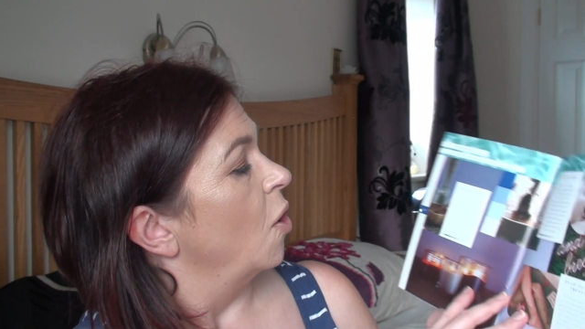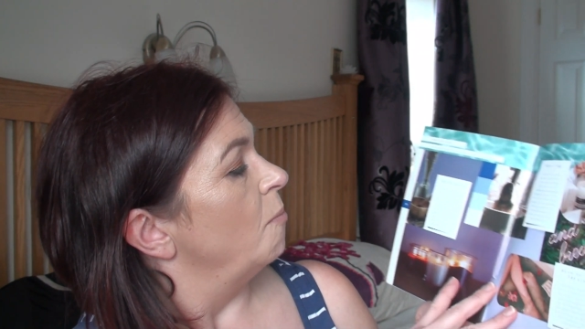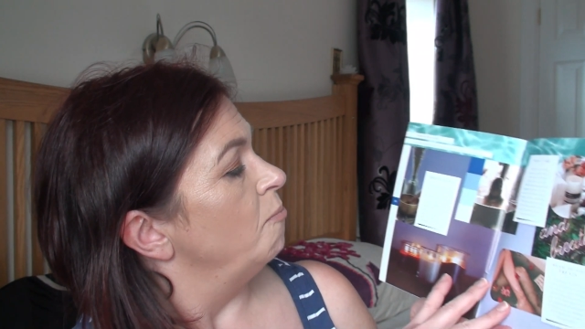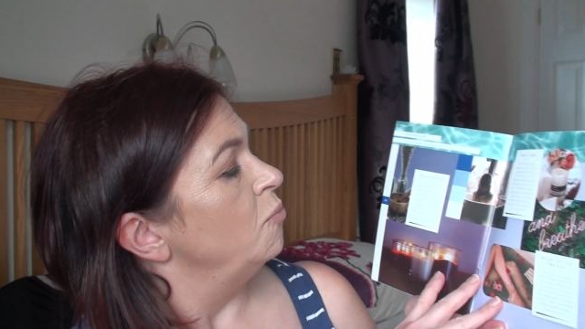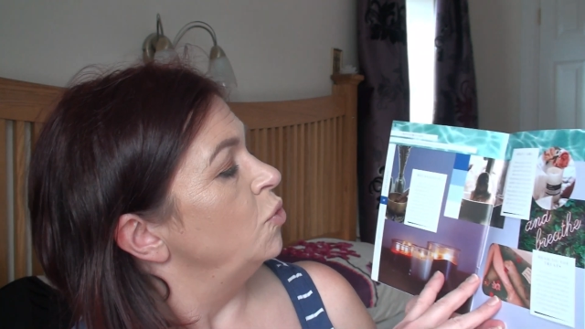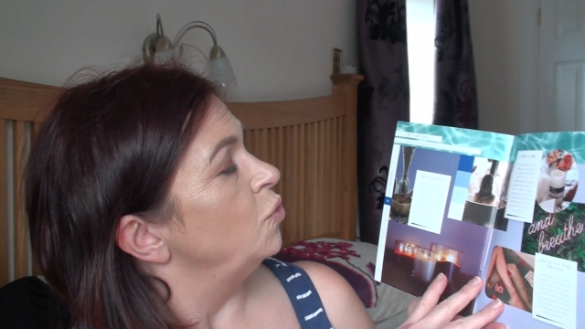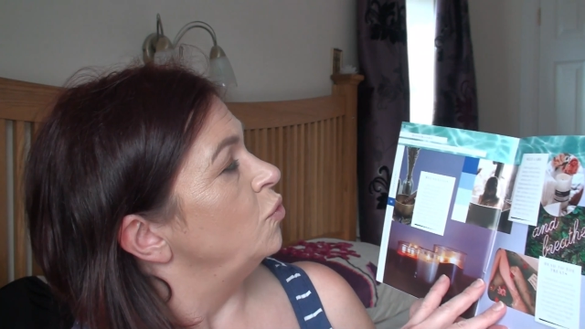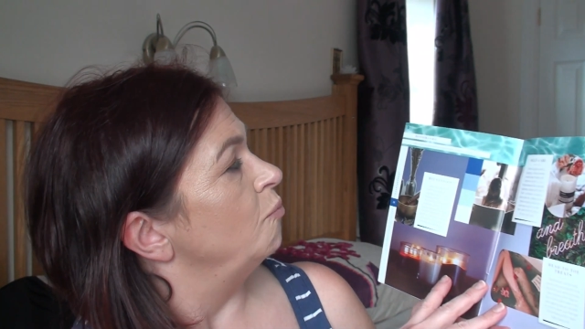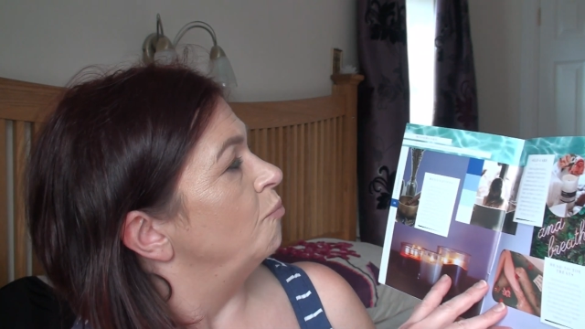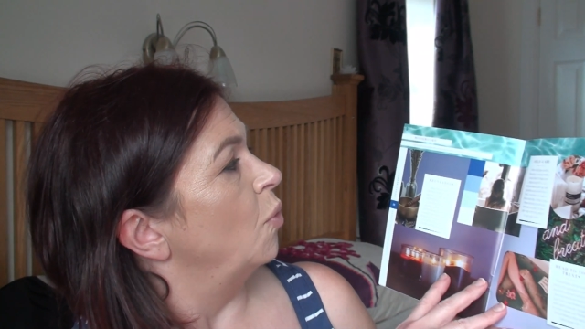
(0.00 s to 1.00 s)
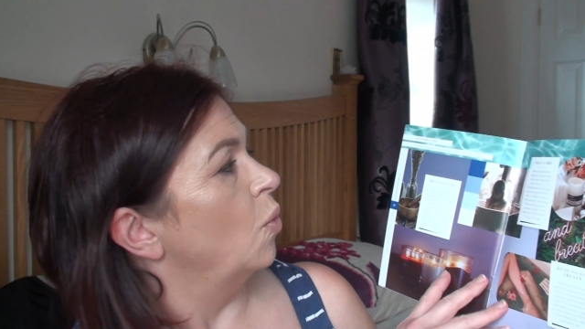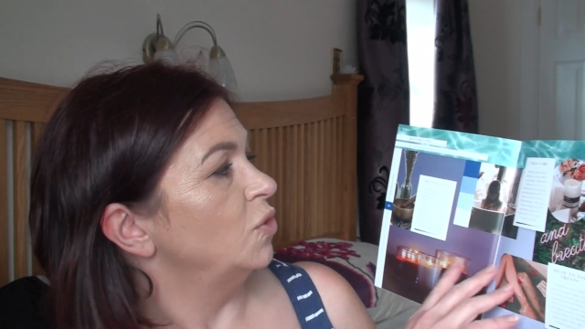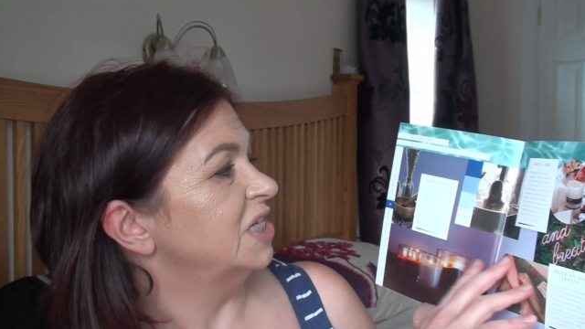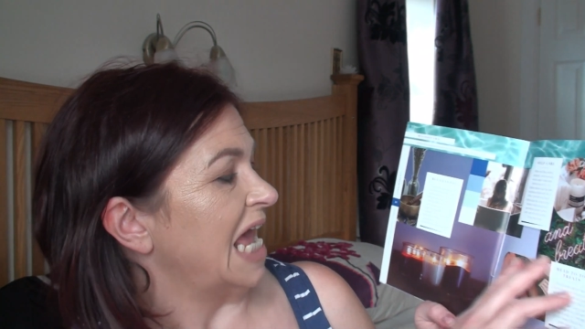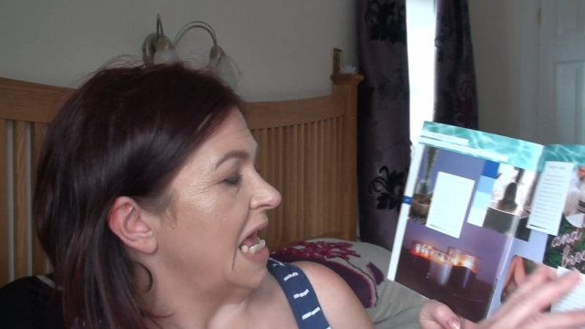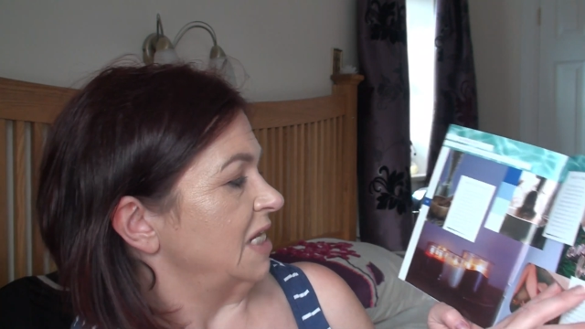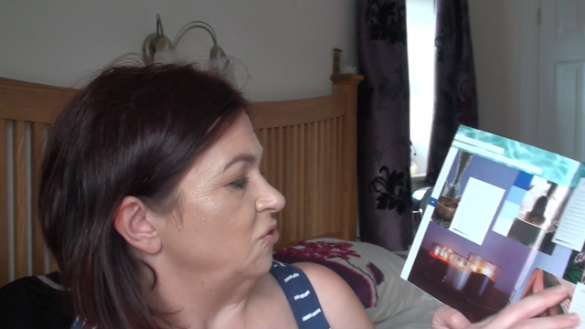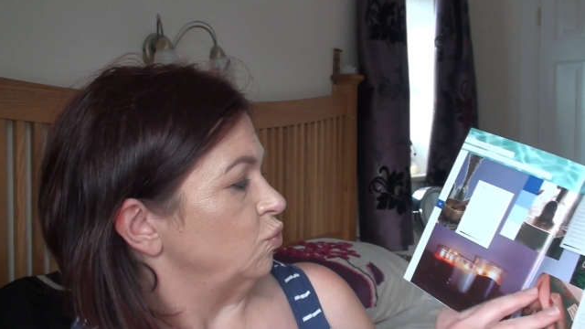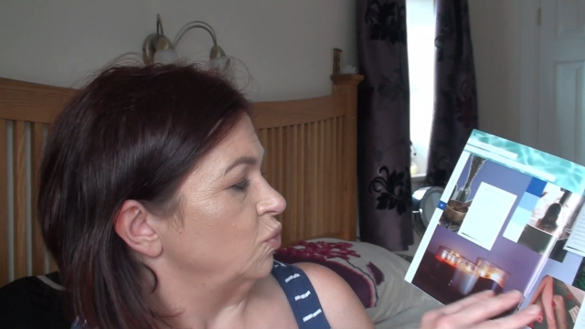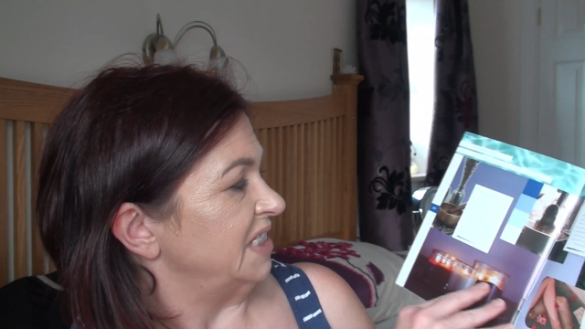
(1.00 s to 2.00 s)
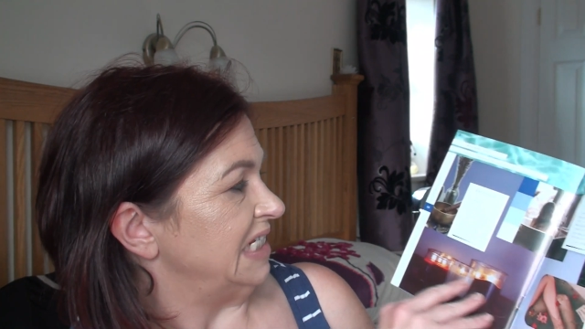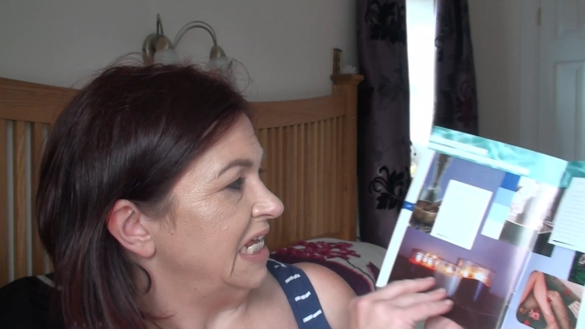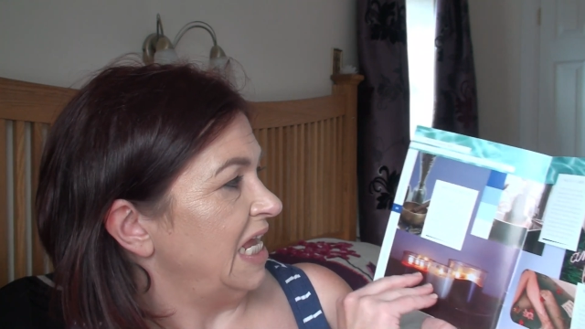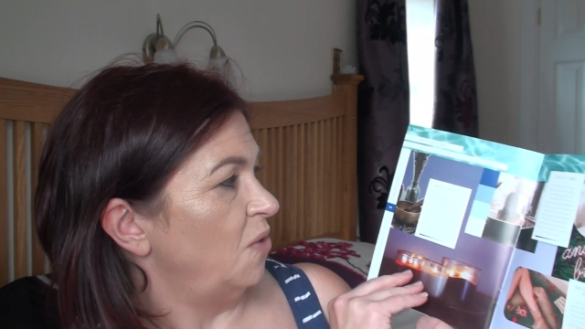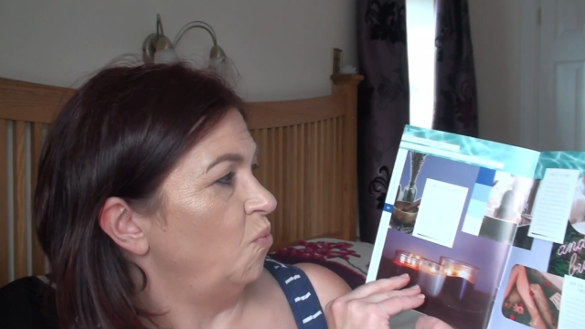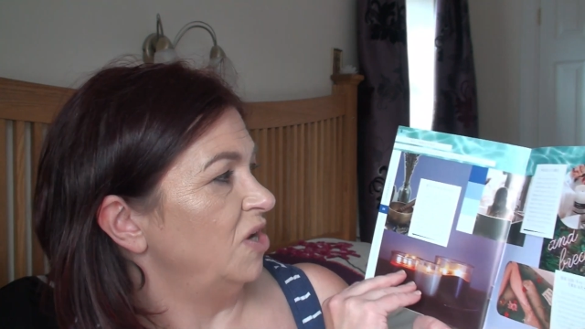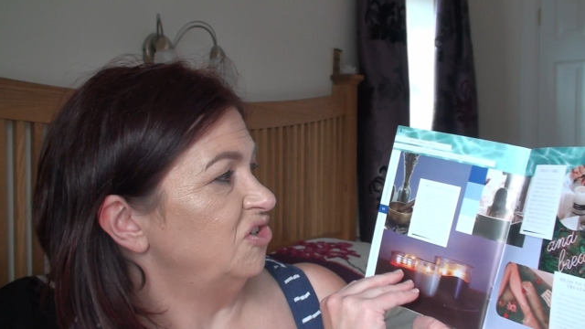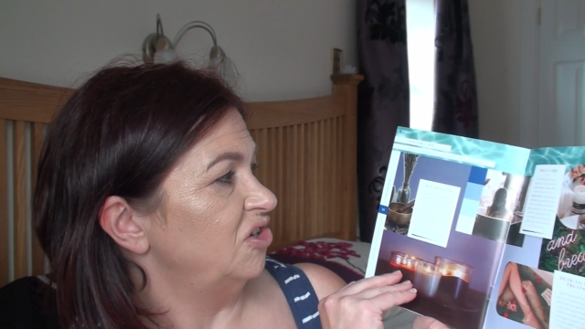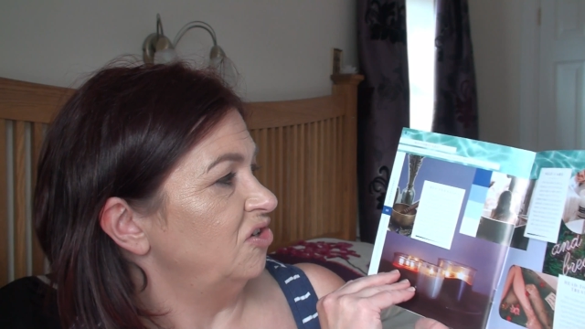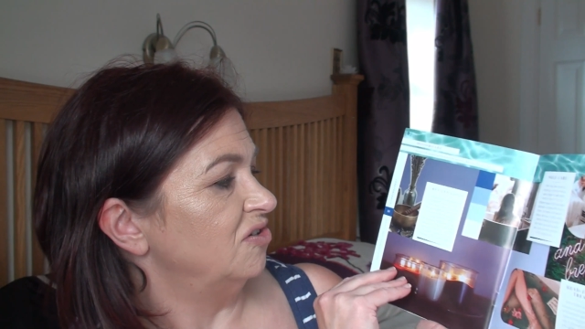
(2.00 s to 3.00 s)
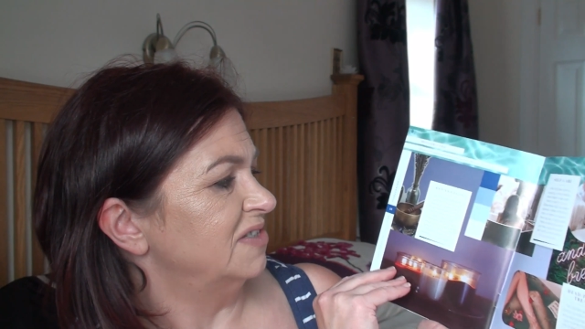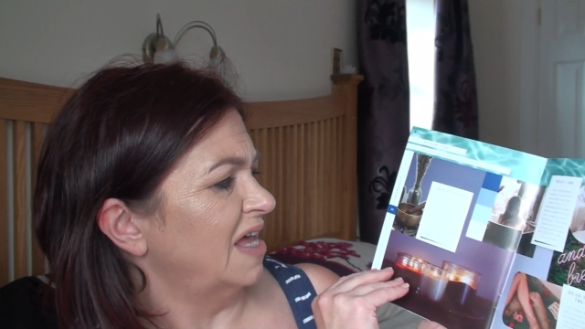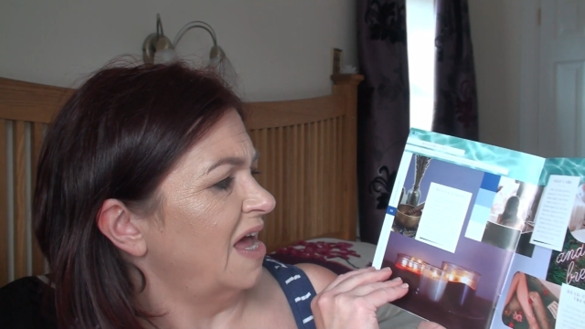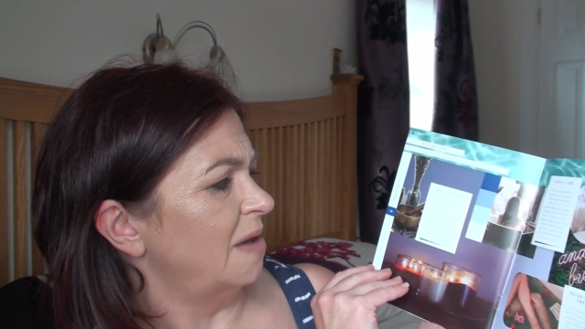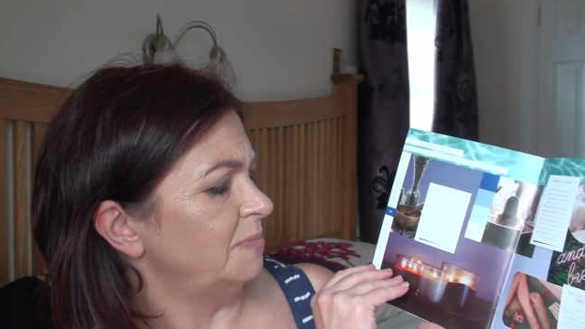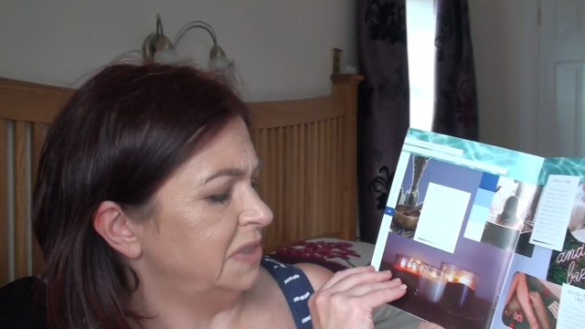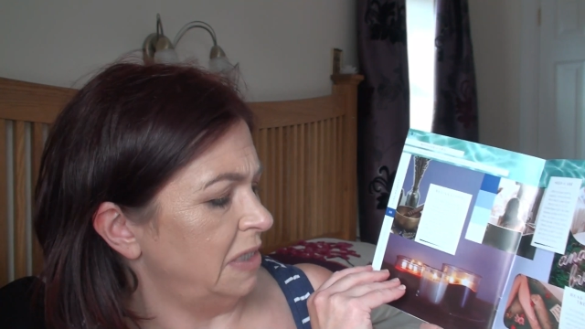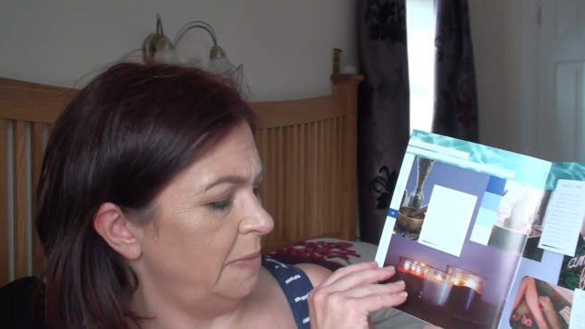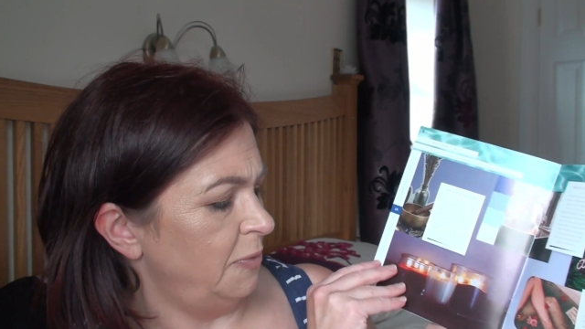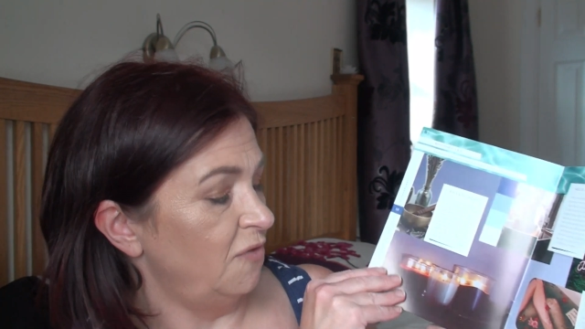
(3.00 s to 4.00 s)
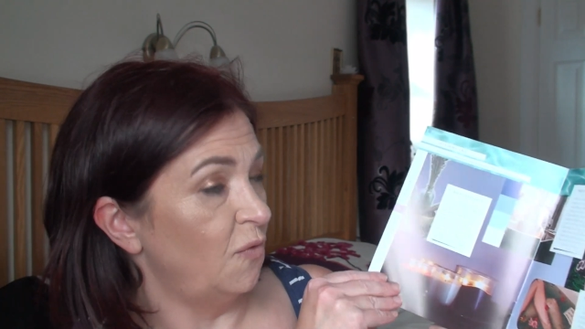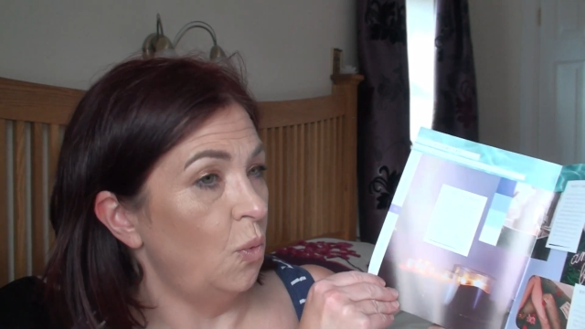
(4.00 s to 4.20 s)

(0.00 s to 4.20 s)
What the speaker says: moonboard candles in here, which looks absolutely beautiful.